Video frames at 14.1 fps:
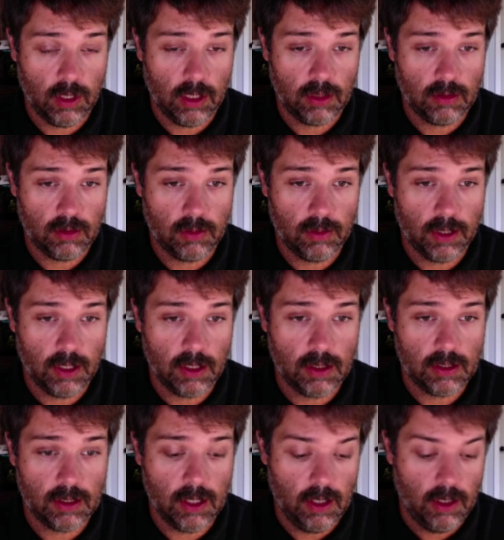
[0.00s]
answer, because
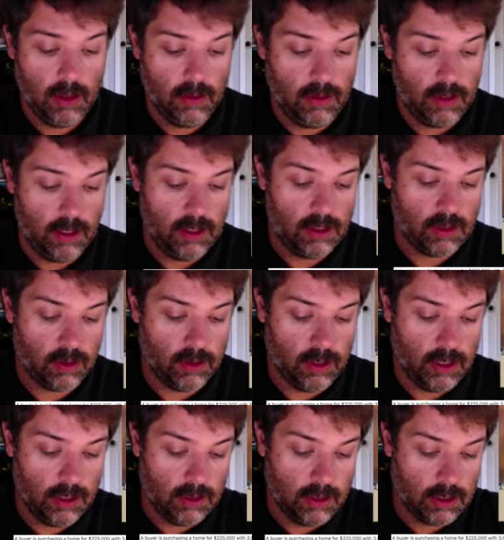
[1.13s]
these are the
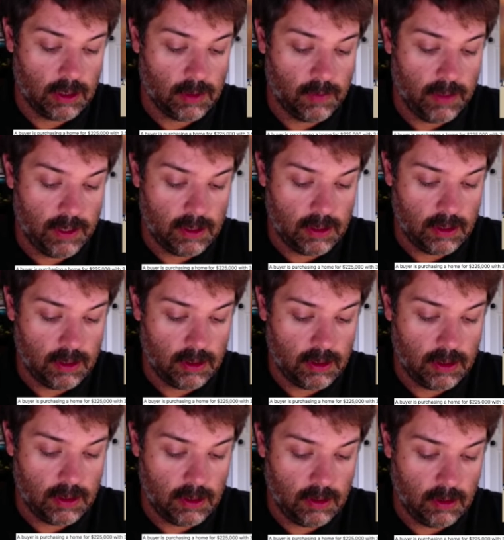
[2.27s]

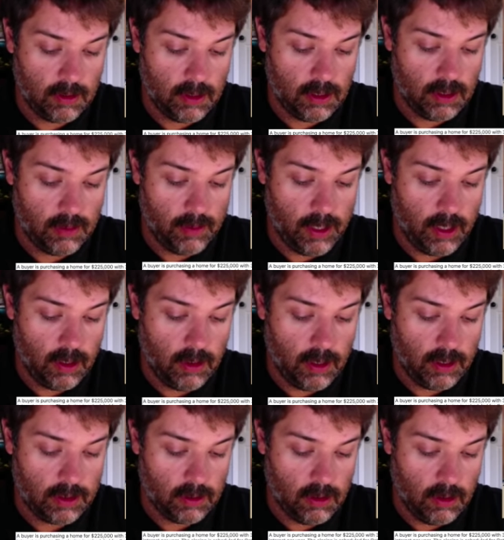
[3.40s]
expenses that the buyer has
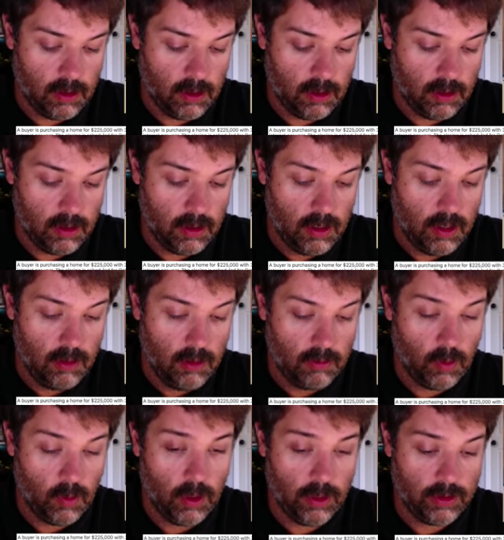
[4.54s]
incurred. But we
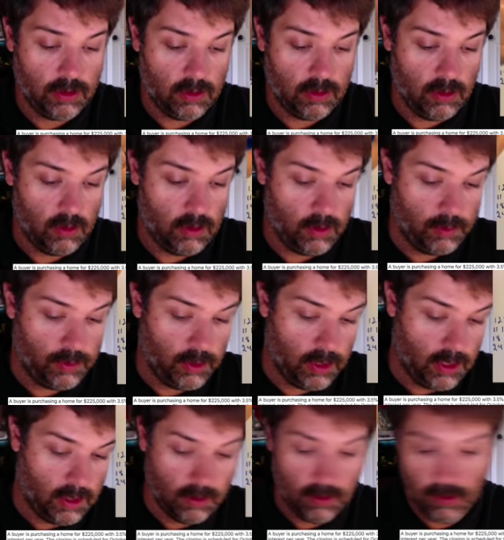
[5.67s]
also know they're
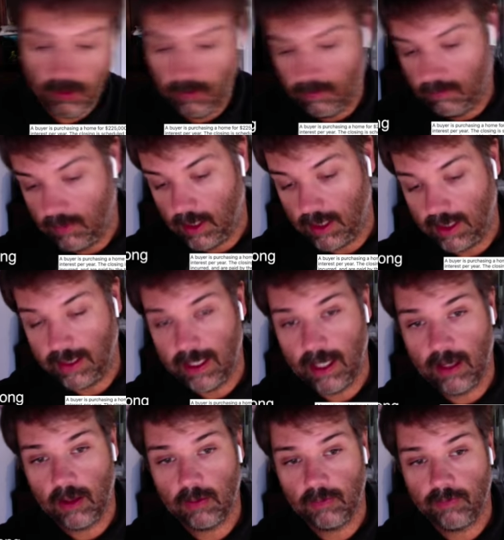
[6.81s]
putting money
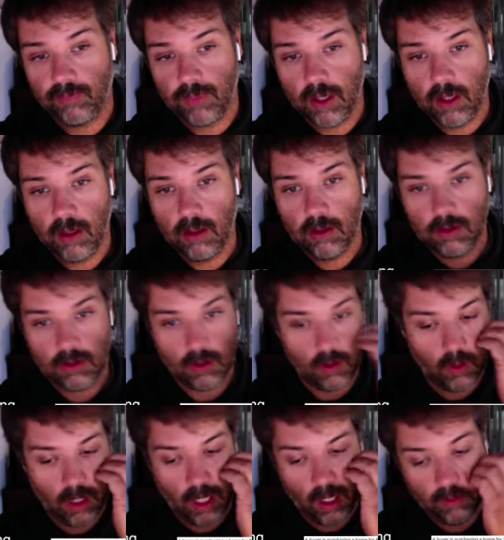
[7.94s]
down. So
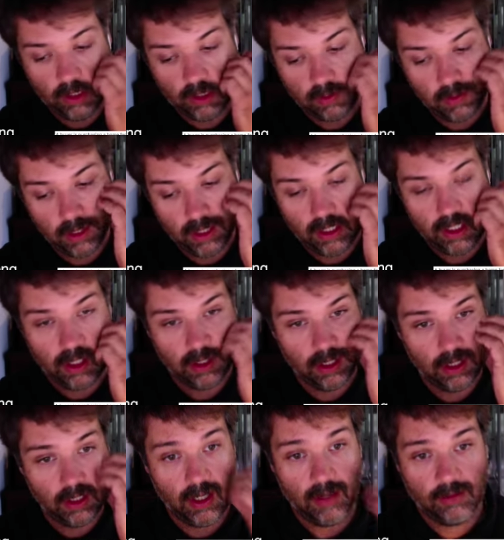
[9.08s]
how much money are they going
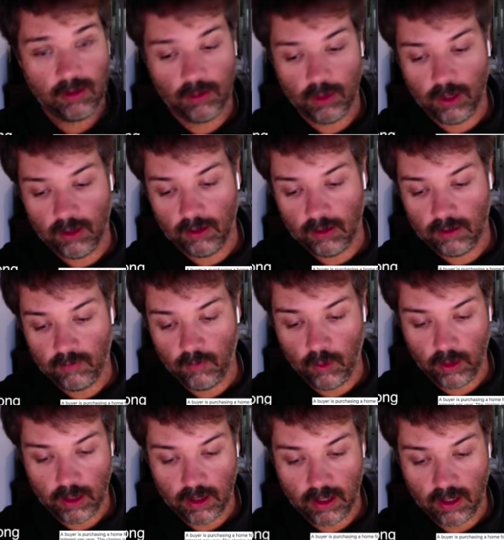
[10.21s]
to have to bring for their
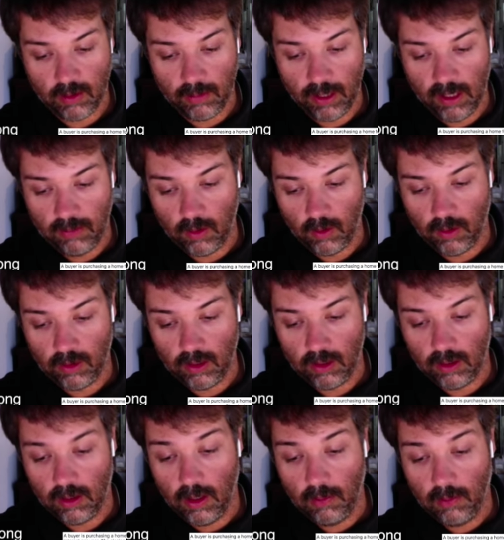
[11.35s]
down payment? Well, their
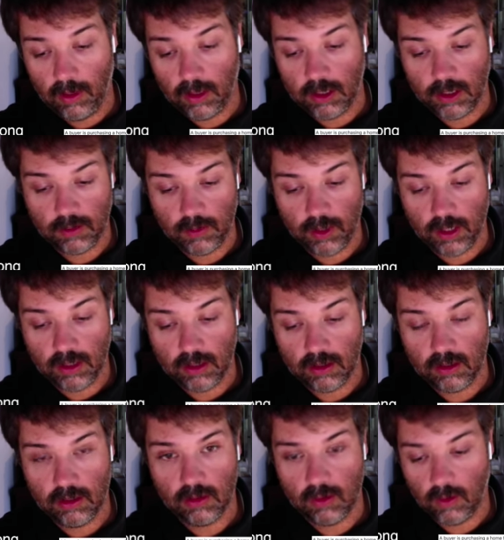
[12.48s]
purchase price is
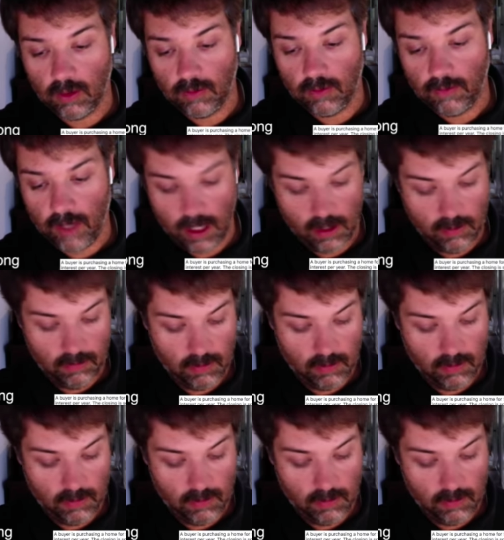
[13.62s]
$225,